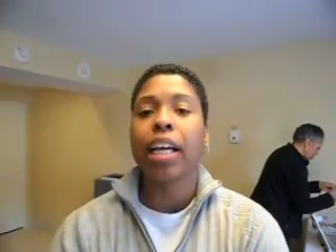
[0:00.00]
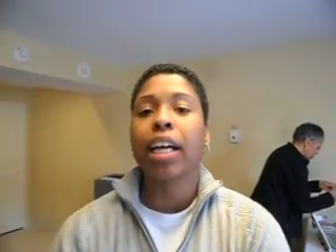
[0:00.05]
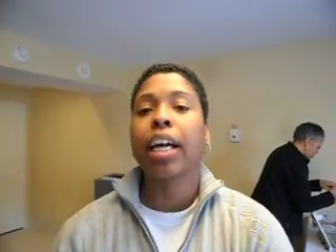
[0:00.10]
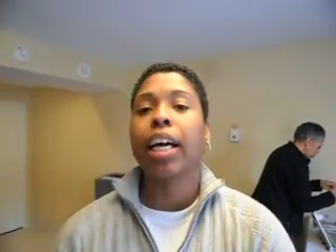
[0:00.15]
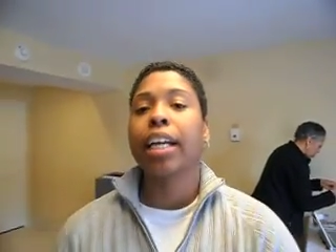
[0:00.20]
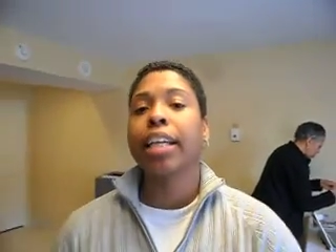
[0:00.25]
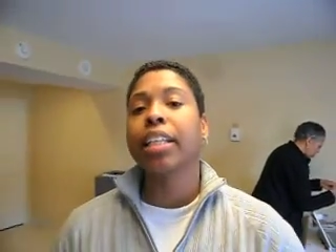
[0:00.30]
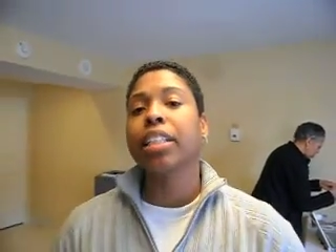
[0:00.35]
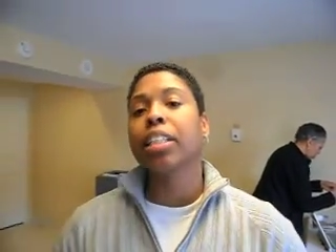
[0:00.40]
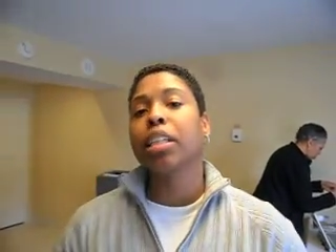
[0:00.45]
I
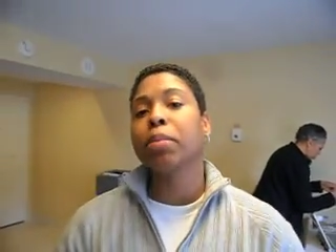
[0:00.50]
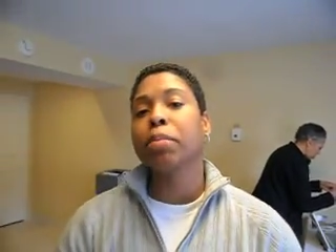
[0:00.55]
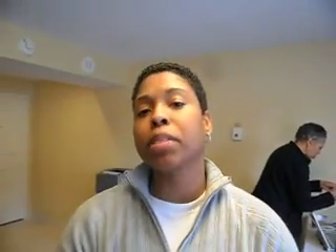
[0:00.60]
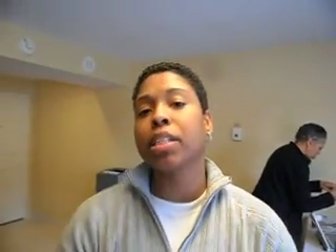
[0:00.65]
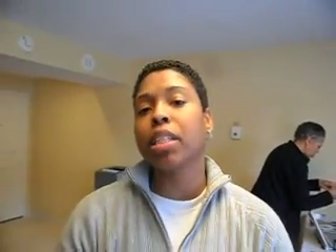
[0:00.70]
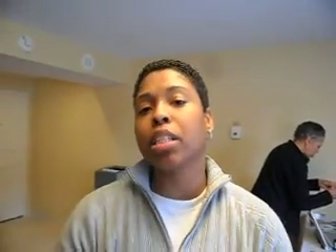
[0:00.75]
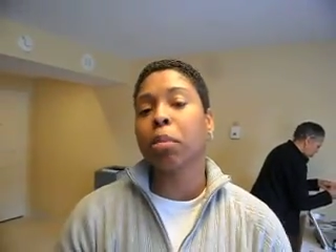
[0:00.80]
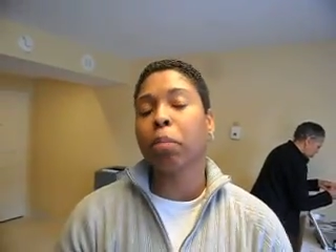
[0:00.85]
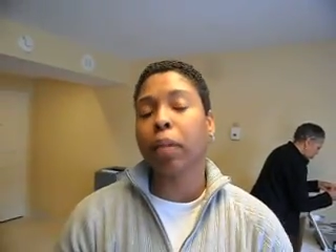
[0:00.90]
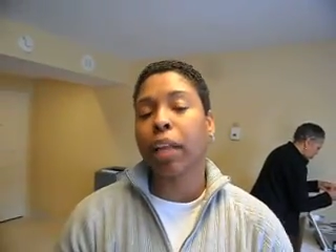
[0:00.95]
ended up
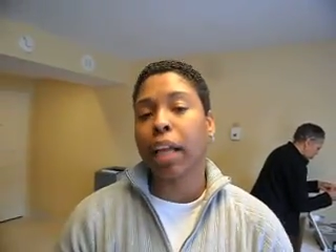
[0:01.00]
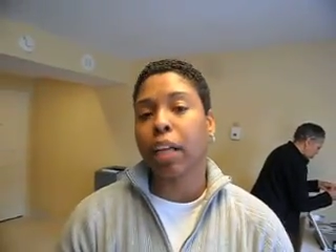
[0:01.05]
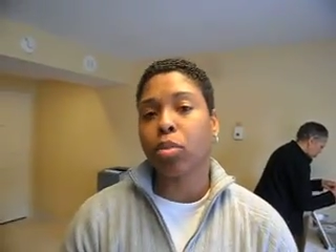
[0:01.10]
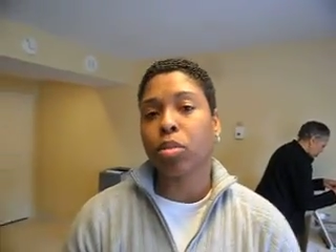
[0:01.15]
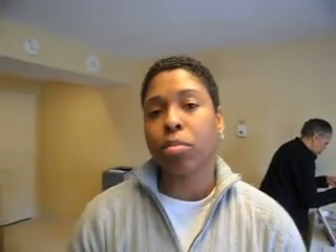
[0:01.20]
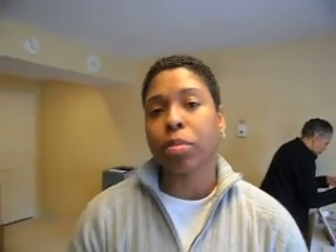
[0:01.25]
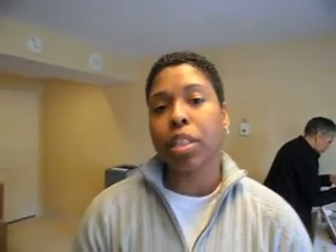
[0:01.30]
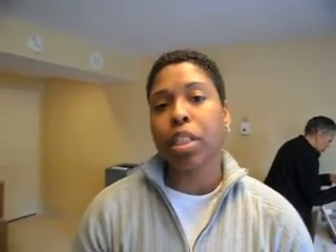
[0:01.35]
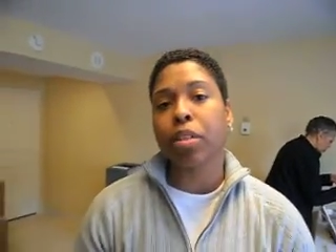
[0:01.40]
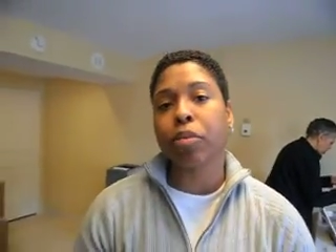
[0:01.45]
seeing a black
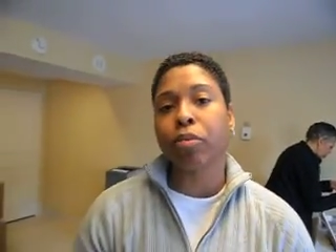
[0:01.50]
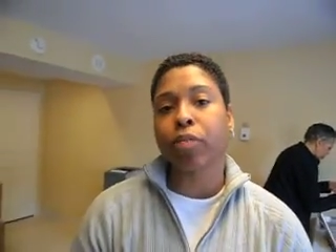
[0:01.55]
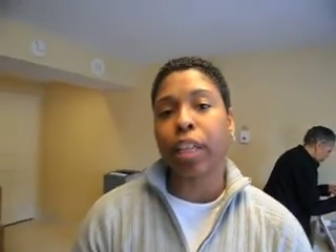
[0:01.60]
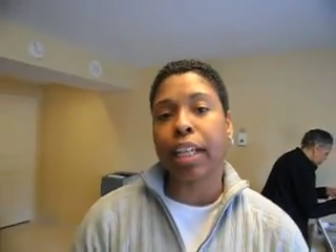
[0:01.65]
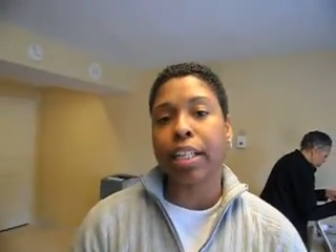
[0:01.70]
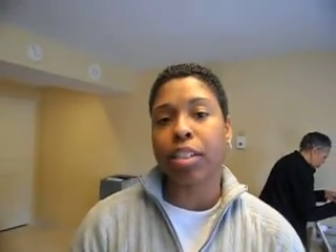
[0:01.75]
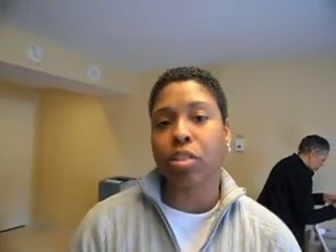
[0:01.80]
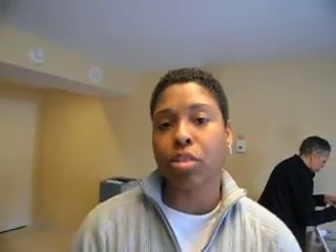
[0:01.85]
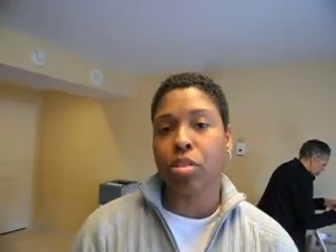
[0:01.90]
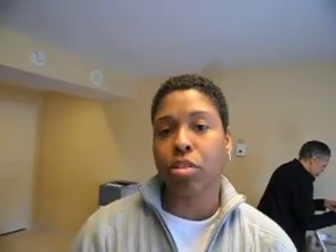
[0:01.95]
woman in a
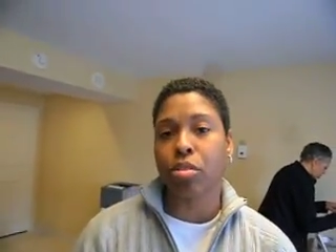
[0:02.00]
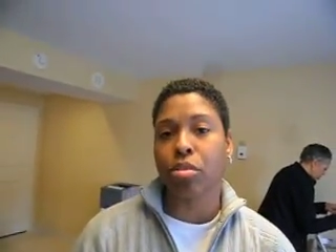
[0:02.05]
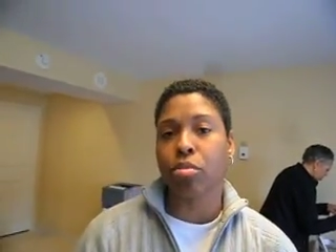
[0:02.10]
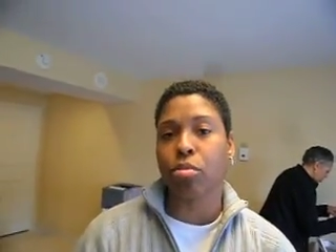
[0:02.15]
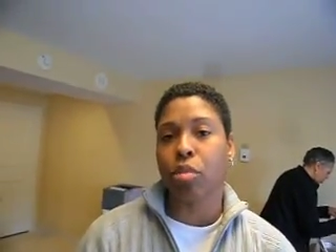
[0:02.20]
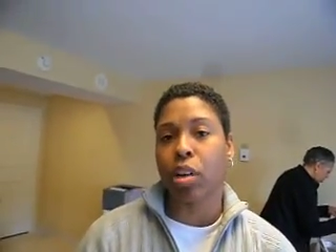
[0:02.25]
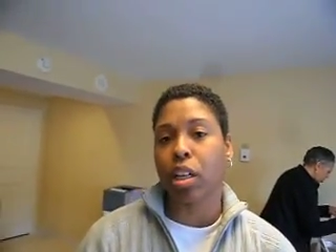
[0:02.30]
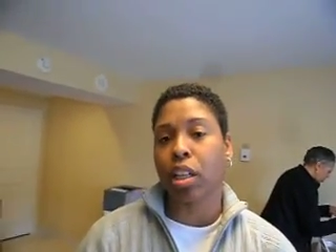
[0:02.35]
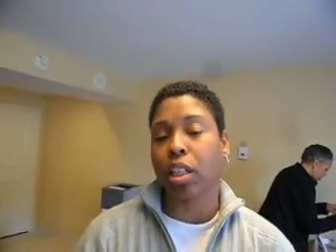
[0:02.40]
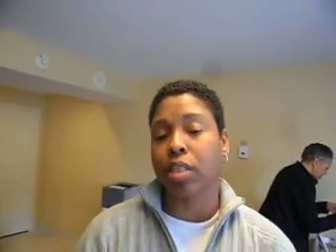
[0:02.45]
flight suit
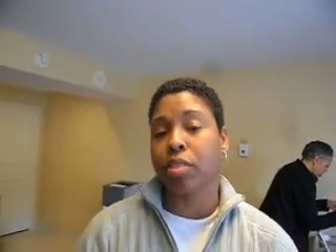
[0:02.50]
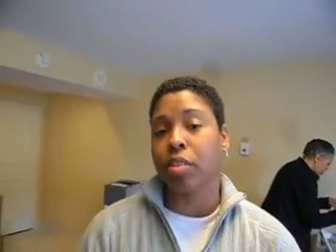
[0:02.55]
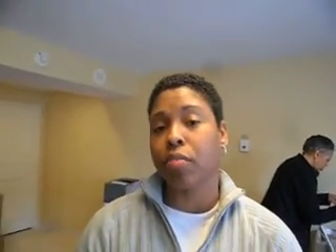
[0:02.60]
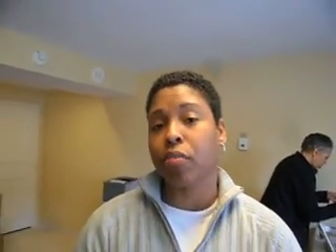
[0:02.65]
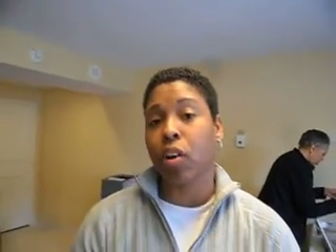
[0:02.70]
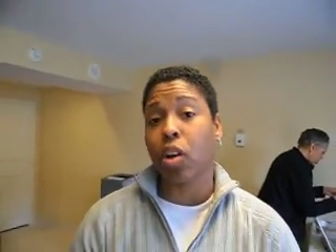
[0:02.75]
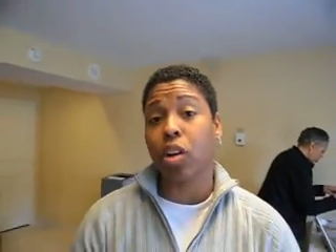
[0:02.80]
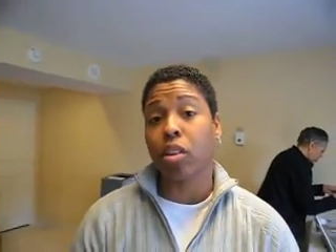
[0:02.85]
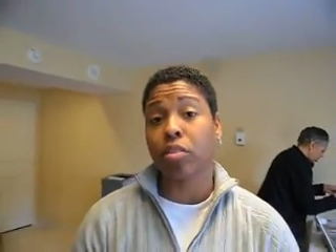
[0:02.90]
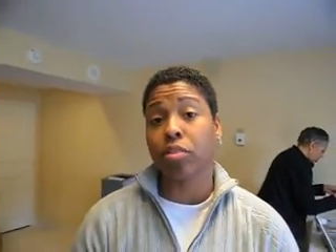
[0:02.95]
while I was
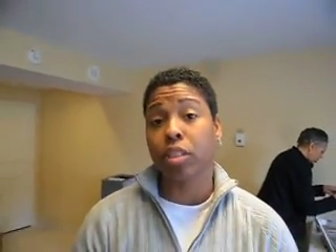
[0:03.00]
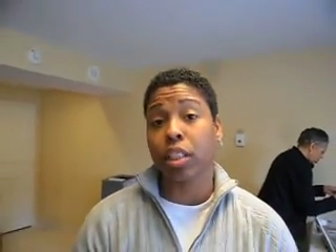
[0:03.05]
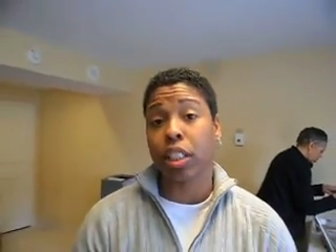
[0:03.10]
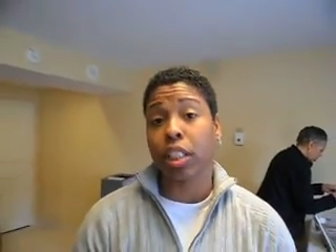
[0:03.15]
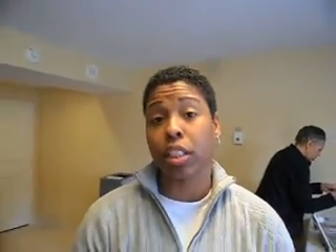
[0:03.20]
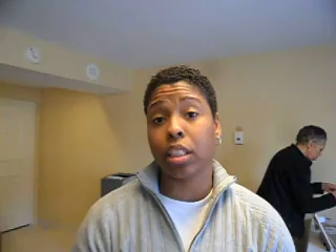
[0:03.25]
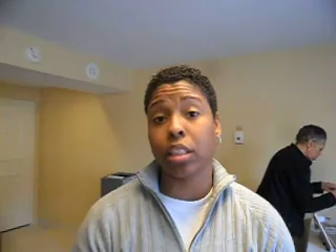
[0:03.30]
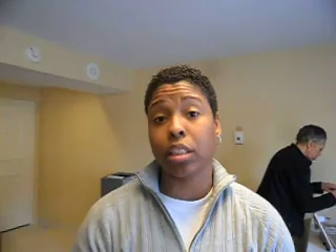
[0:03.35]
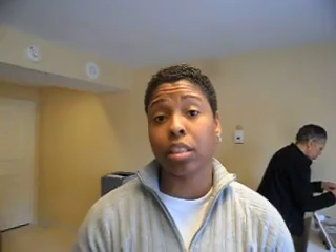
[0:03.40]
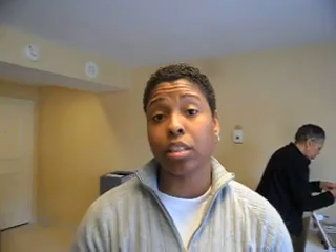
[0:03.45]
involved
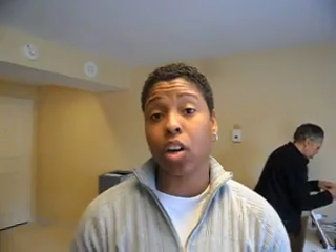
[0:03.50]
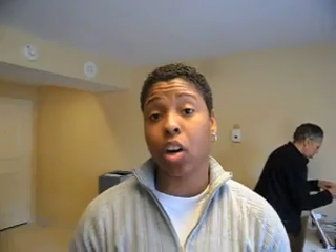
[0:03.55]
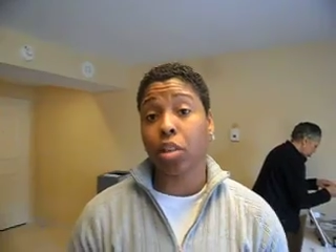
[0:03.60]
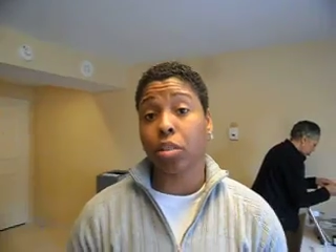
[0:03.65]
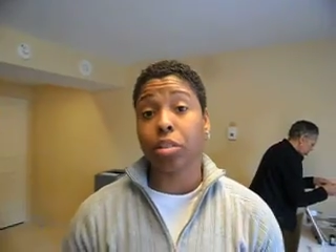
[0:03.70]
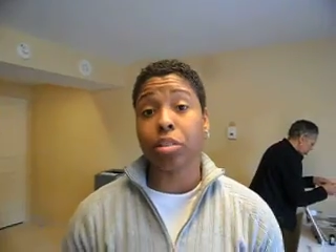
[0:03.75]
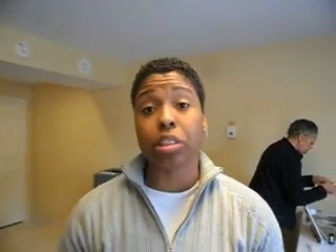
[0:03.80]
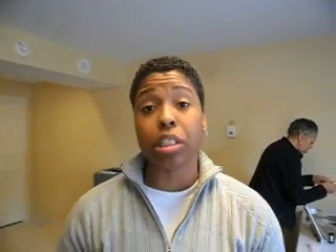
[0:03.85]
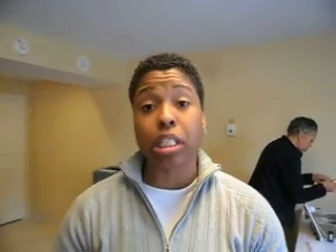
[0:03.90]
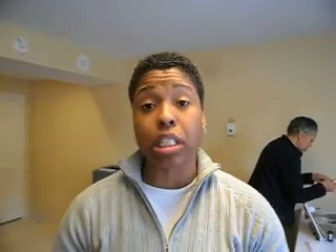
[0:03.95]
in
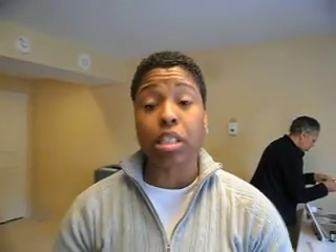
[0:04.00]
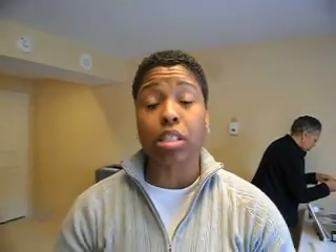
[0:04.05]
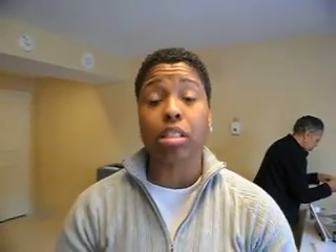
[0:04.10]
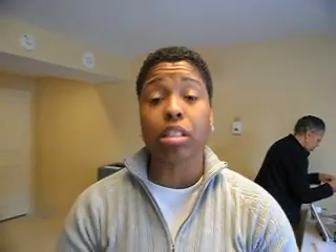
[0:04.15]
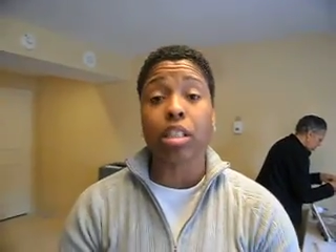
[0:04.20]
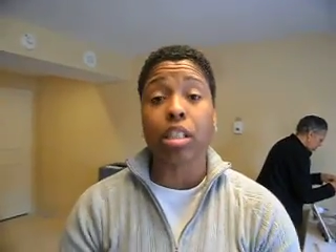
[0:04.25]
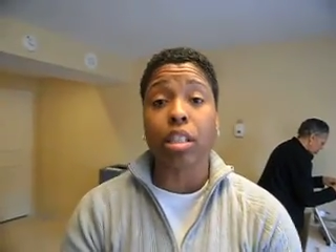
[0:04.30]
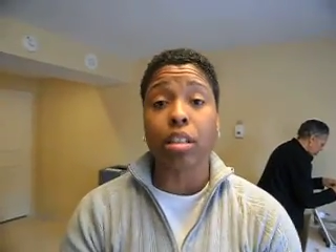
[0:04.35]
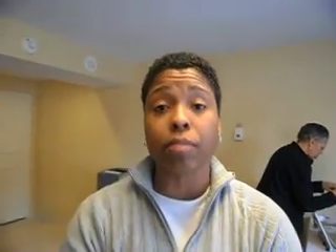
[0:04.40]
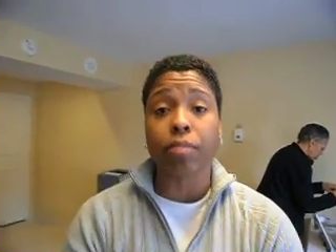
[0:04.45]

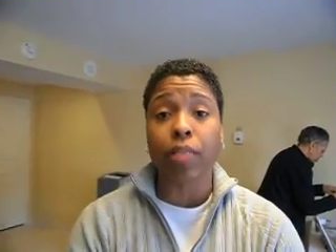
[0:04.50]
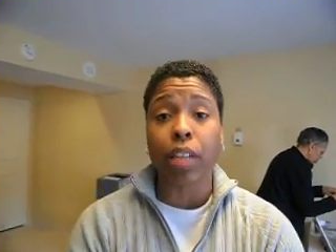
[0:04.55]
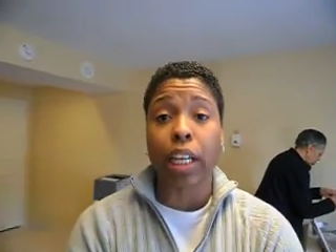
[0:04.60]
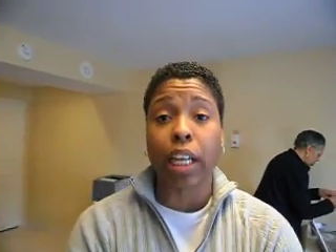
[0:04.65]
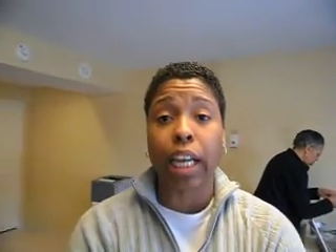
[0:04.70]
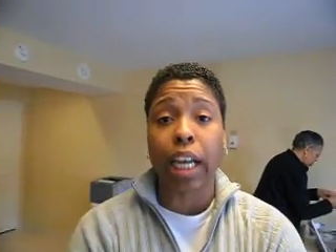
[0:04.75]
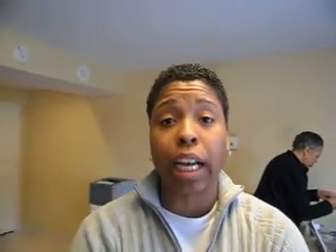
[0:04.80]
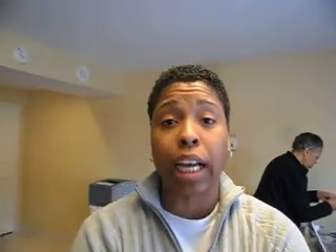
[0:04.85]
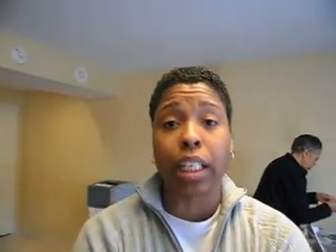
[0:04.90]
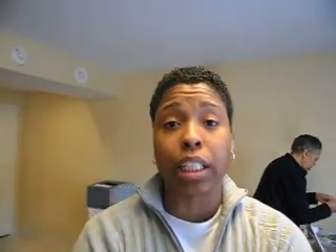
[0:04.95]
ROTC in
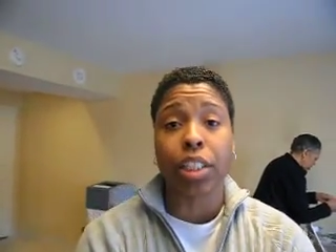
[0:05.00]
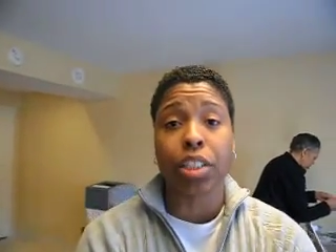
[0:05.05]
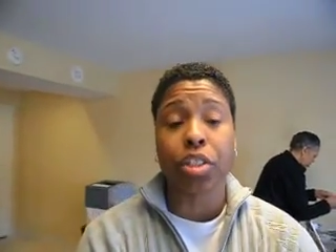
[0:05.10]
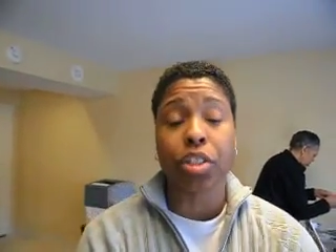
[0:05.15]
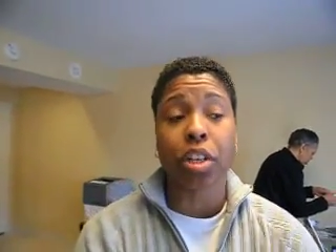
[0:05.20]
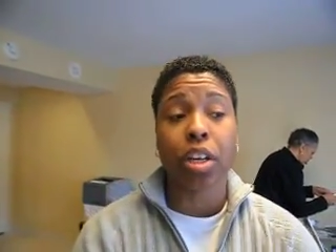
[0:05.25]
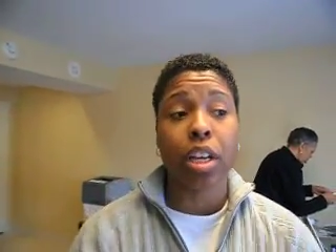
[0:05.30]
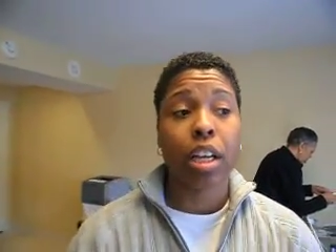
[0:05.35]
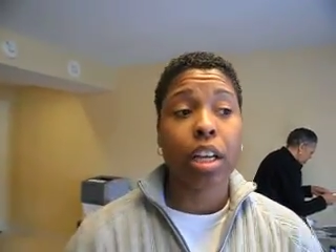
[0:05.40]
college.